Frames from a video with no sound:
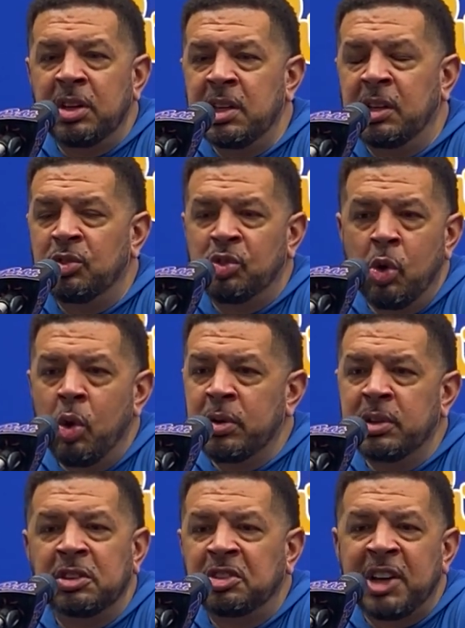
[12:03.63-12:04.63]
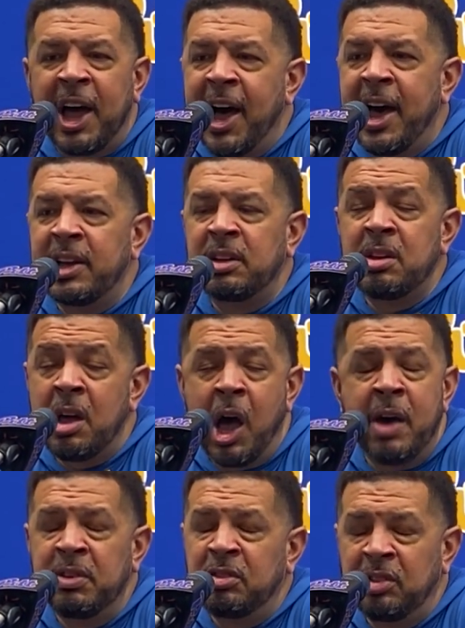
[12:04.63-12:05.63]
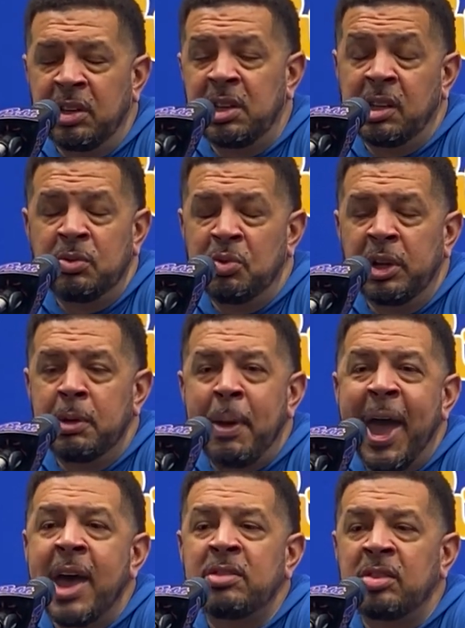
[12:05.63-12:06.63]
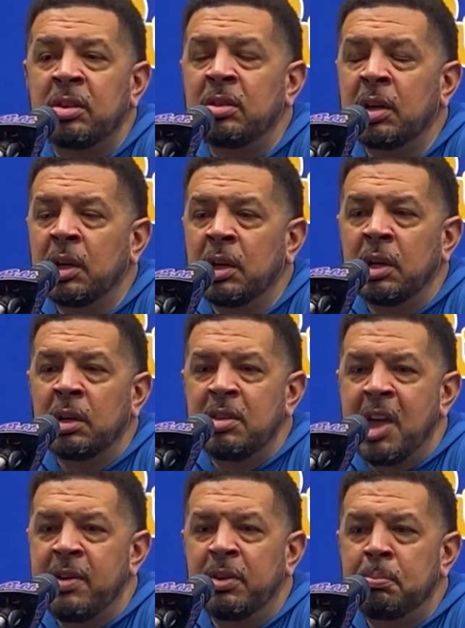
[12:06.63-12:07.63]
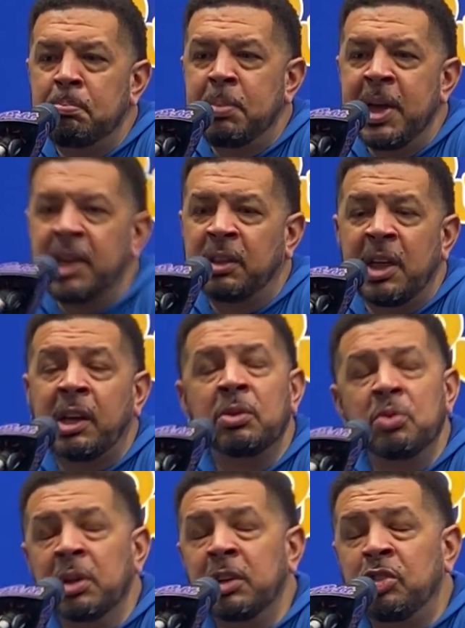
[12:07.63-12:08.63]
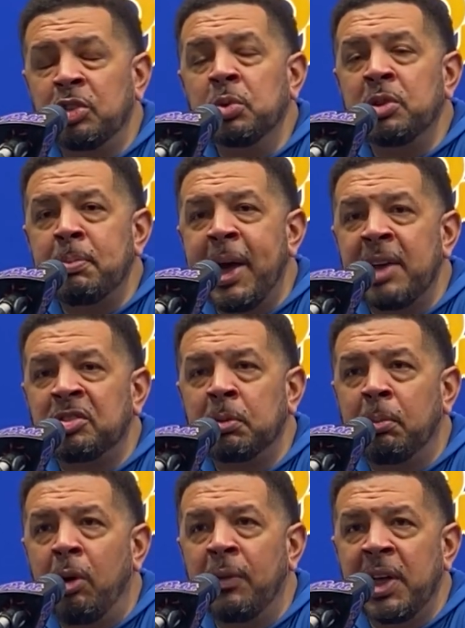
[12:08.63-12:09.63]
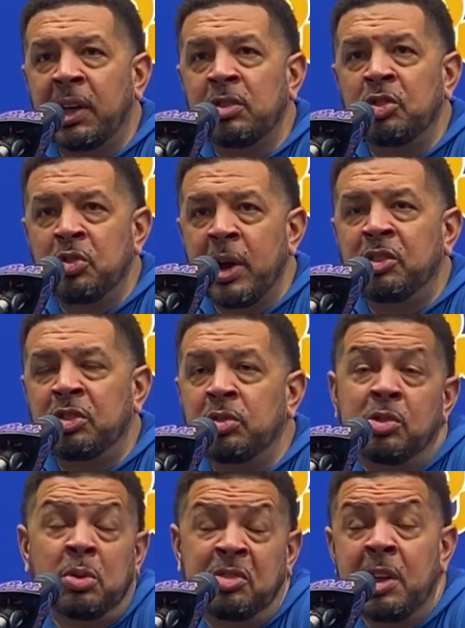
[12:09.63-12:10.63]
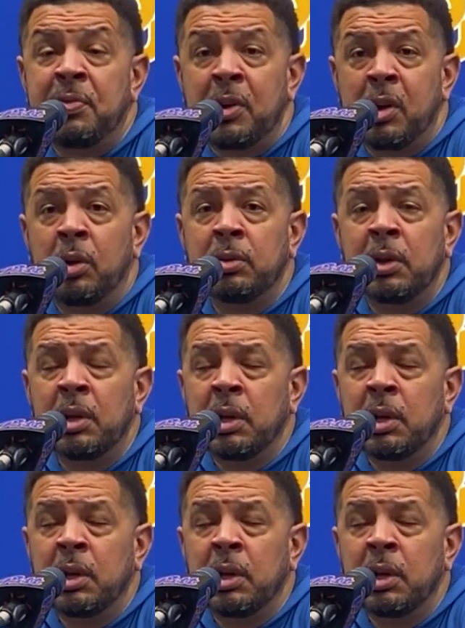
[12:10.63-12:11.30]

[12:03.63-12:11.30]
He can score inside. Obviously, he can really pass it. They have a big that can really shoot the basketball, that can stretch you. So it's difficult.